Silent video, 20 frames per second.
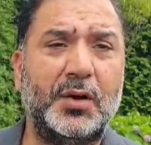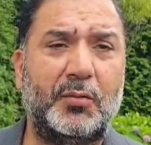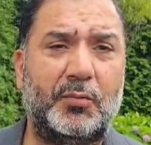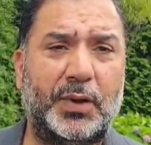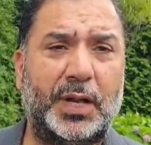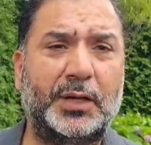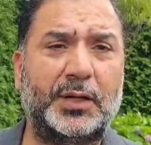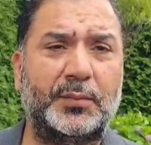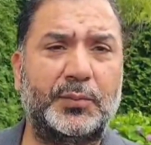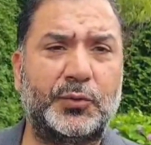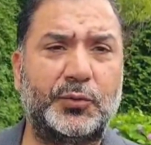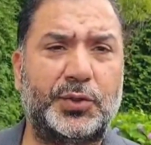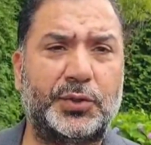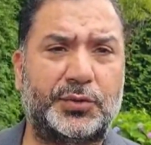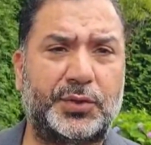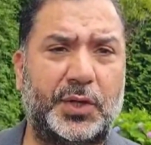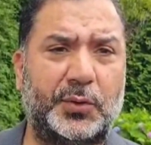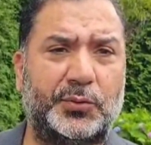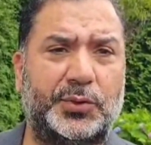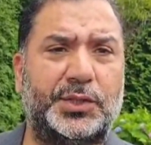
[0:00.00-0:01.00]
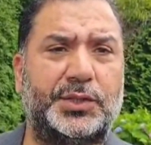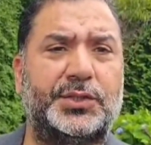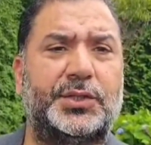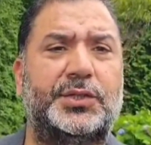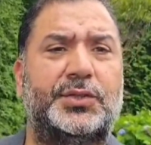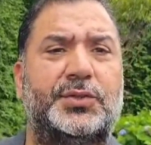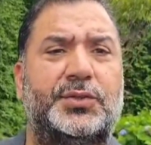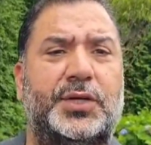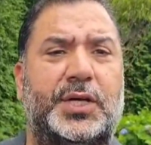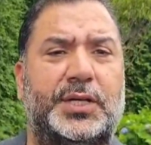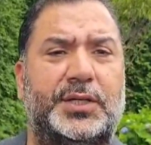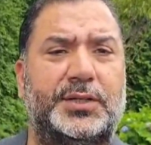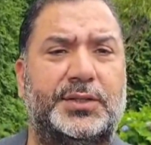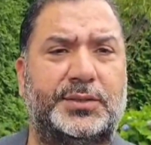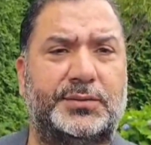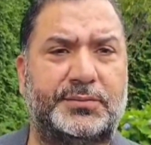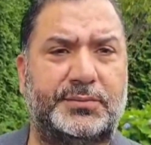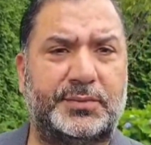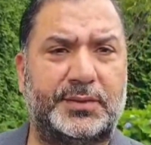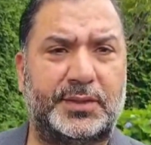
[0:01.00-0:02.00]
Welcome to the South Asian Insider.